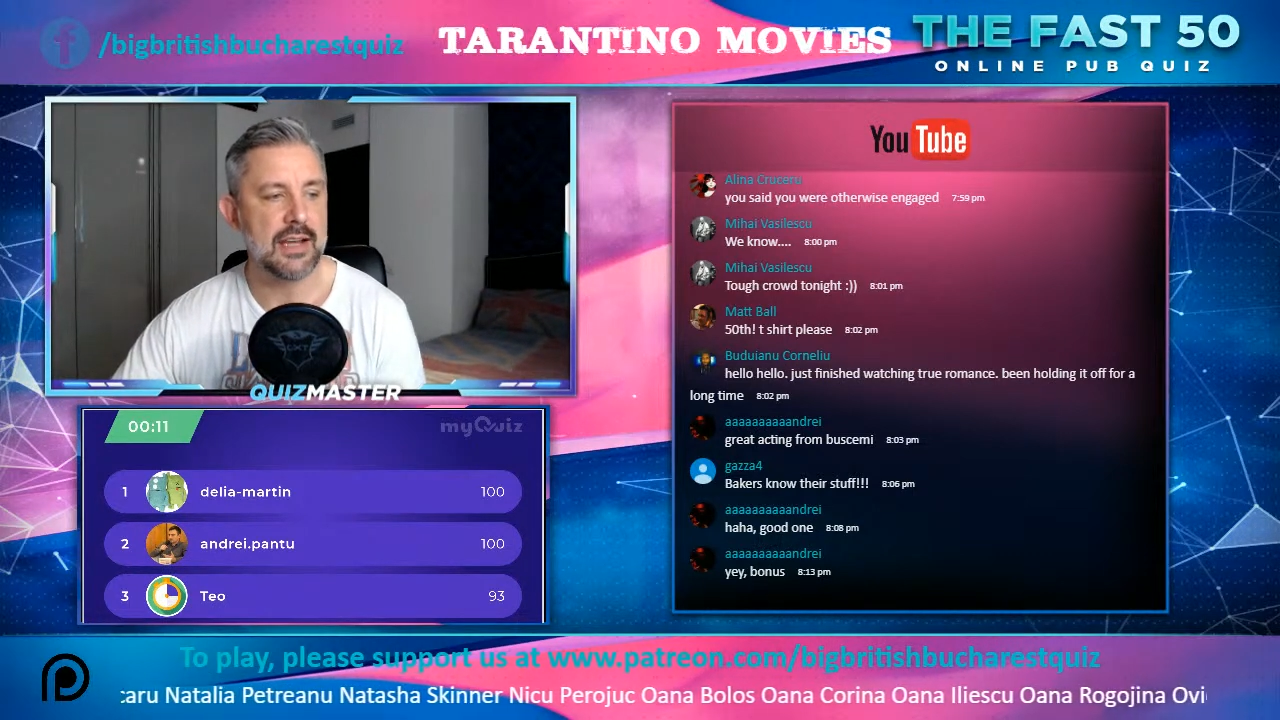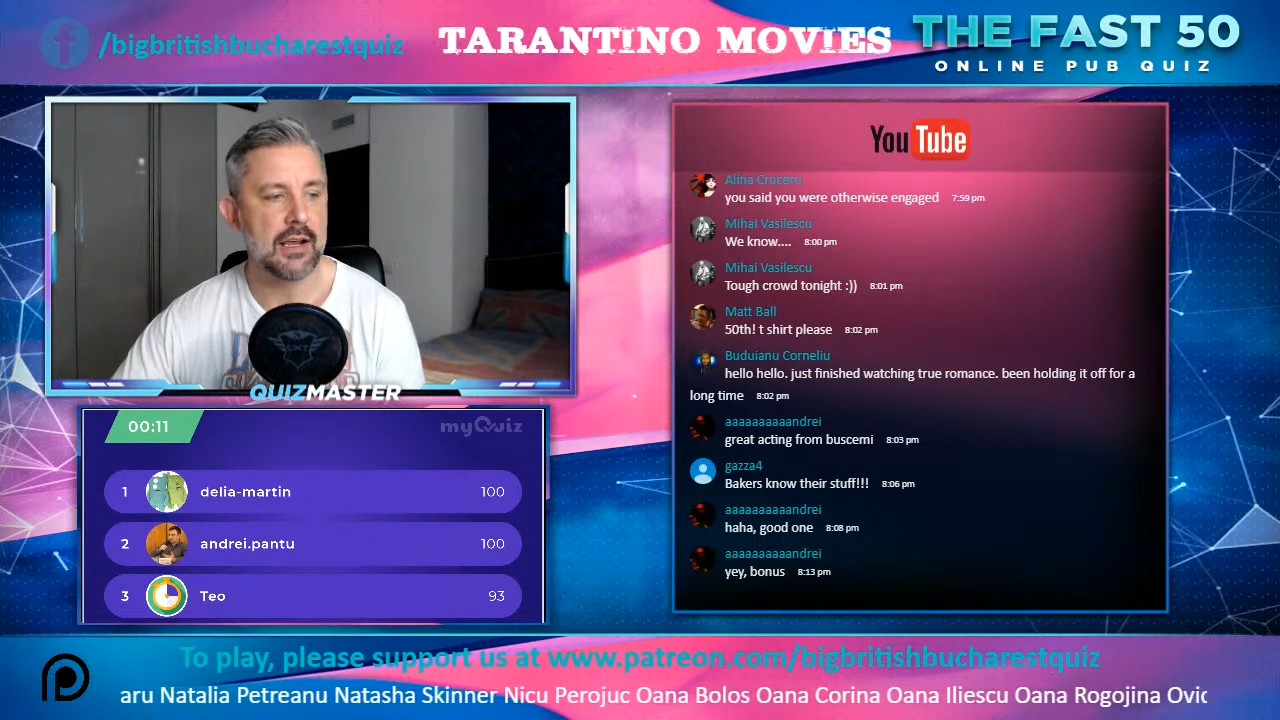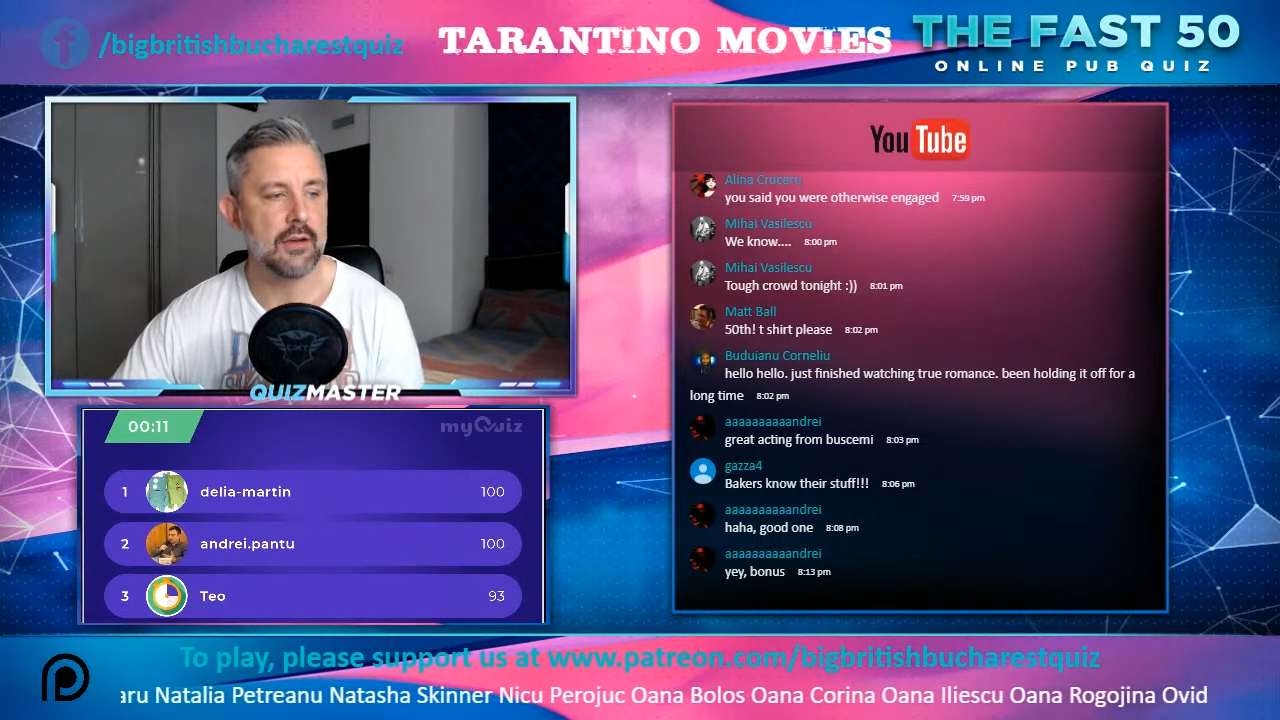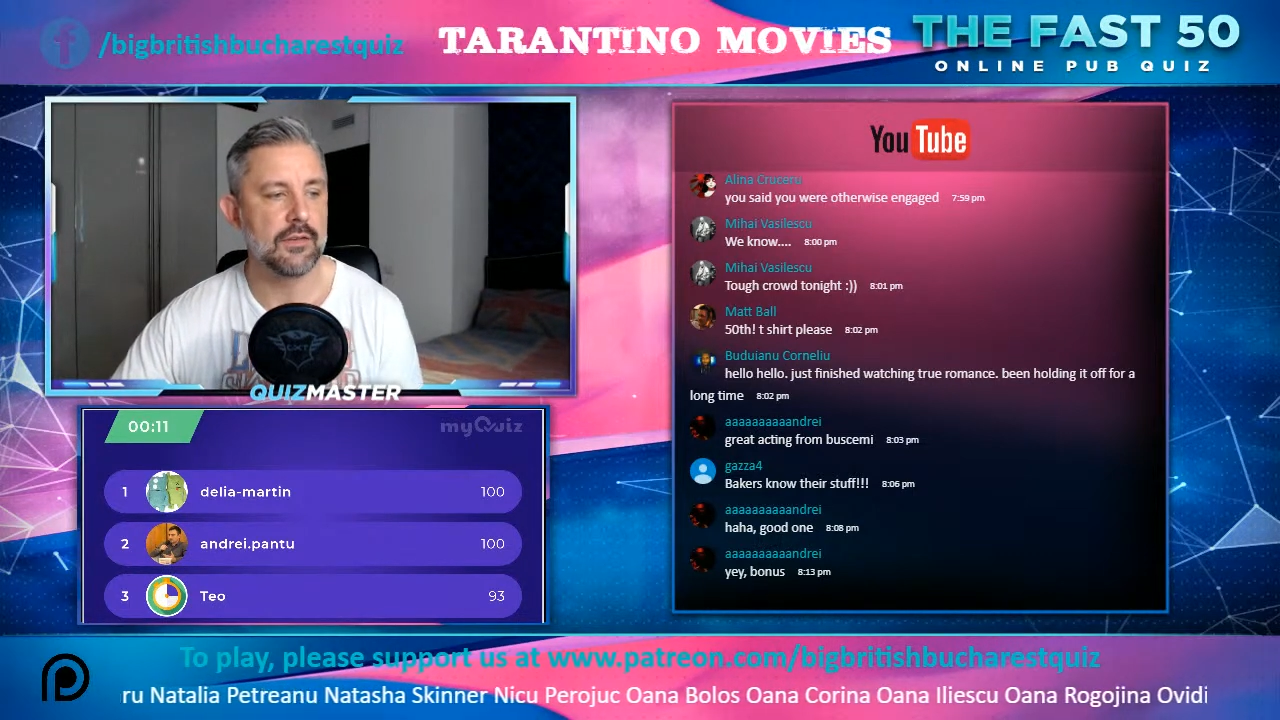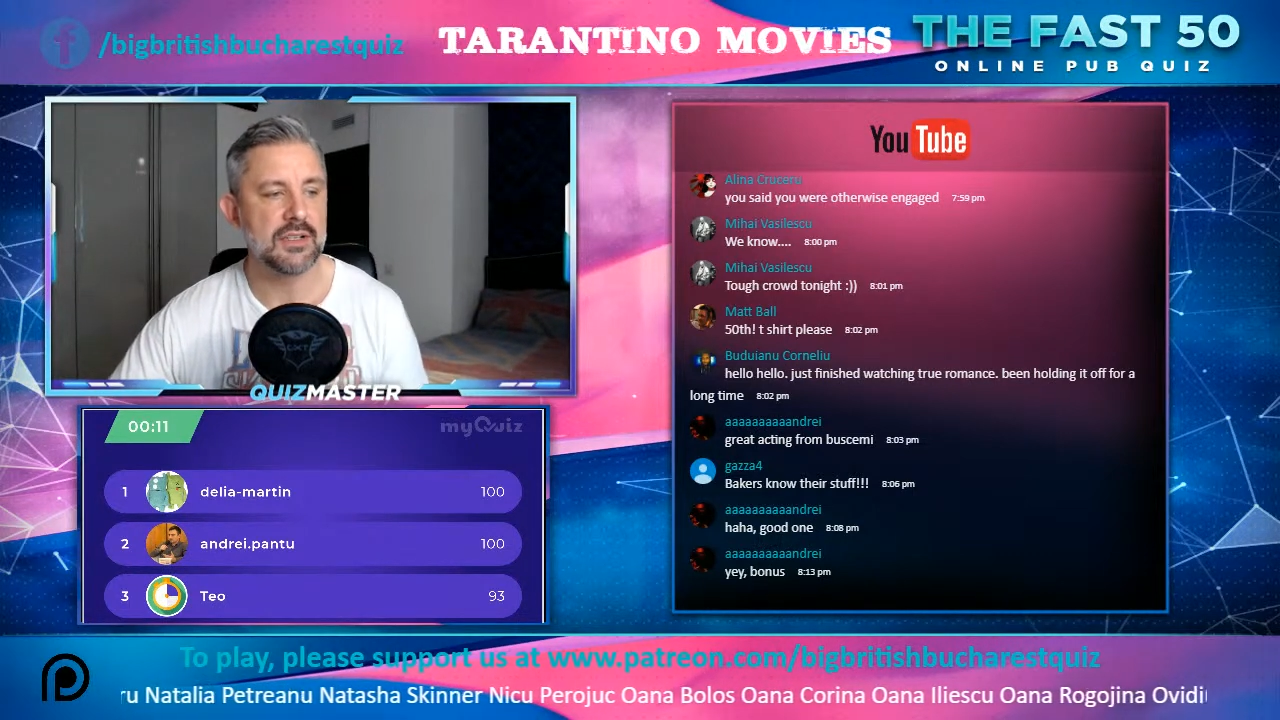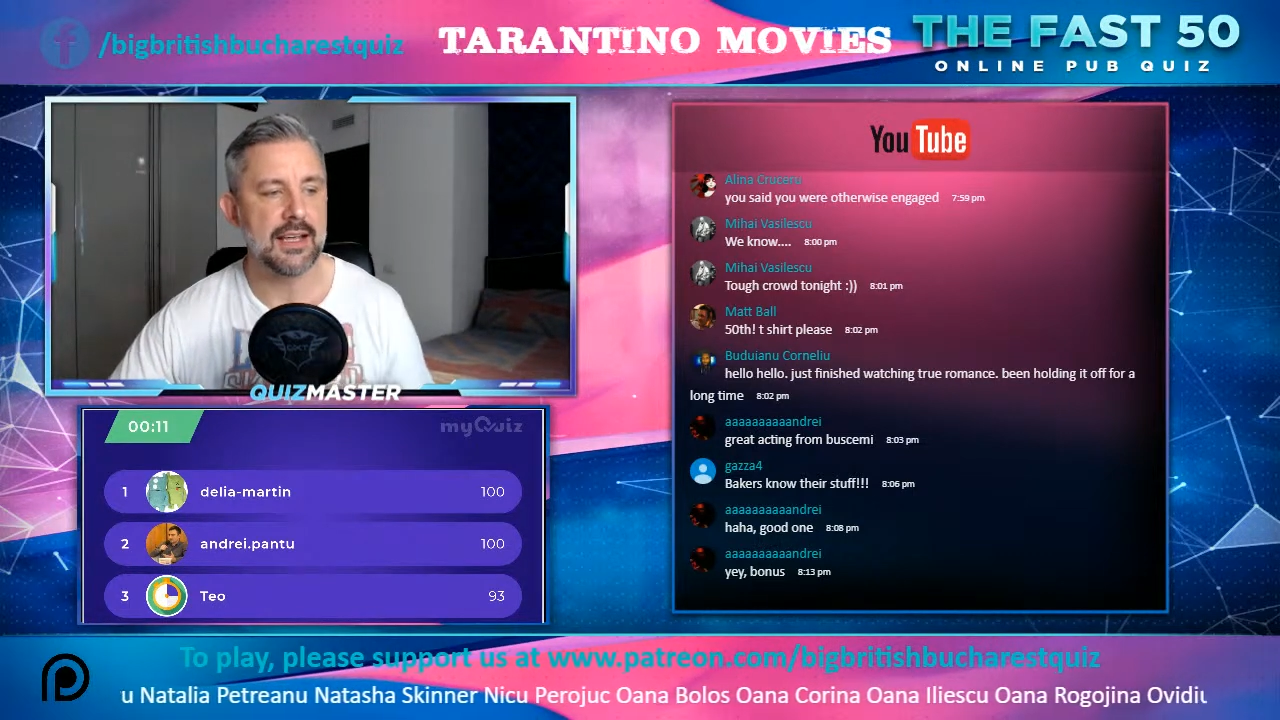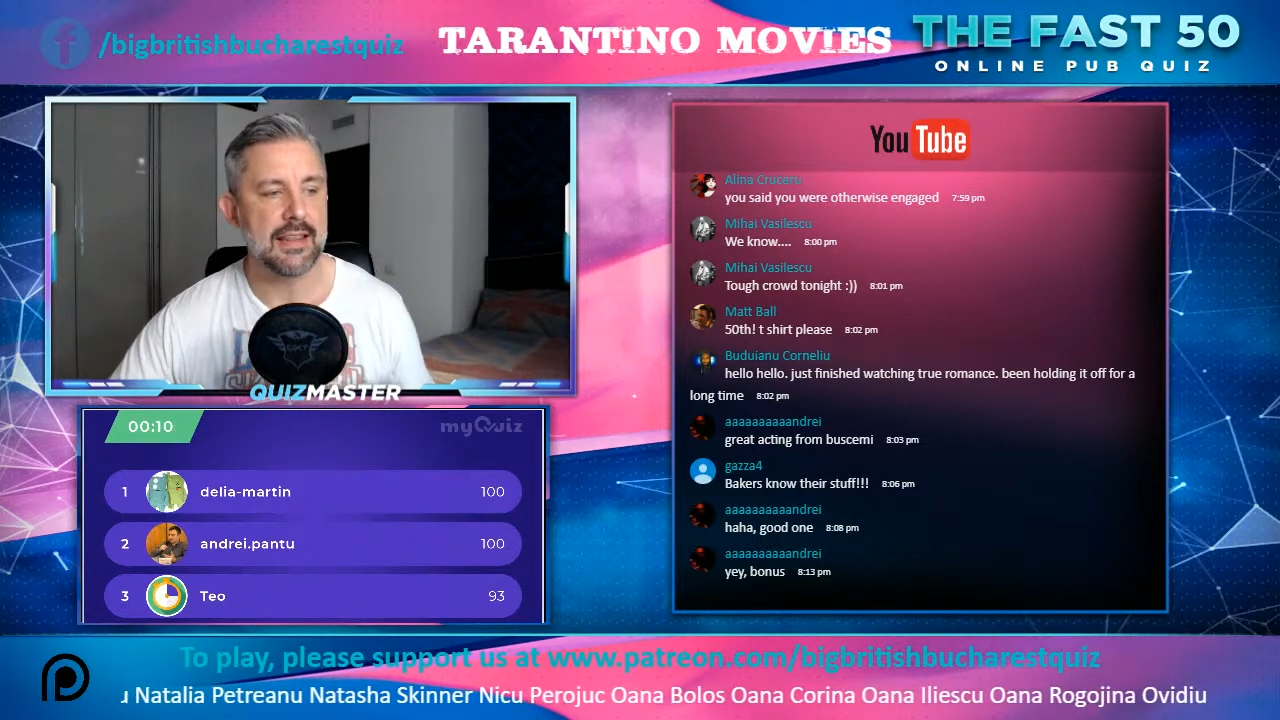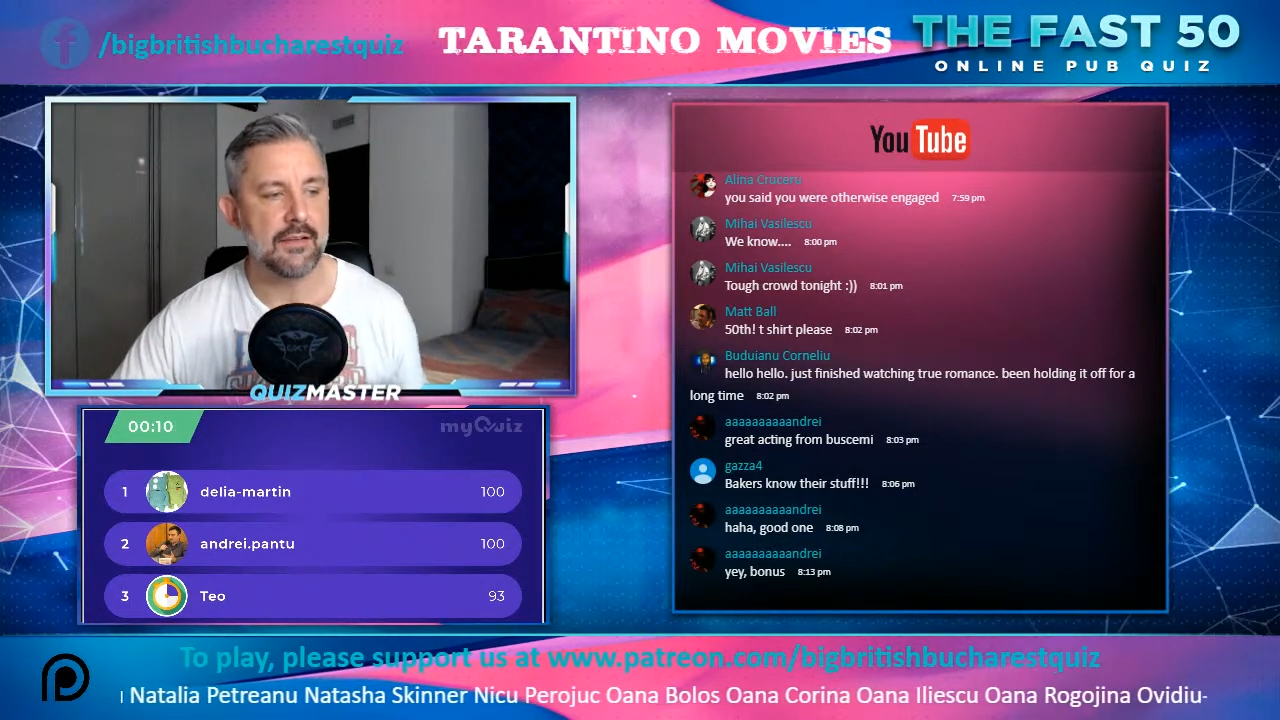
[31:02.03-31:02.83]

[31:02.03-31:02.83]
Teo for you to get